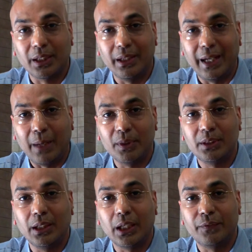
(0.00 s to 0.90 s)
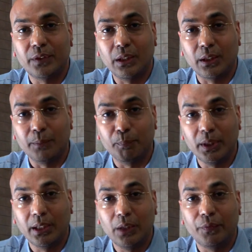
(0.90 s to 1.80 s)
can damage their lifestyle
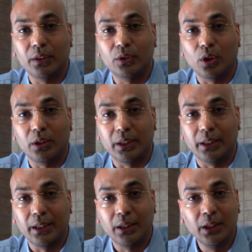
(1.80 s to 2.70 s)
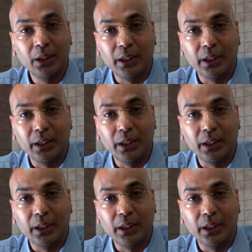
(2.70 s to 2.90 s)
completely if it's not treated.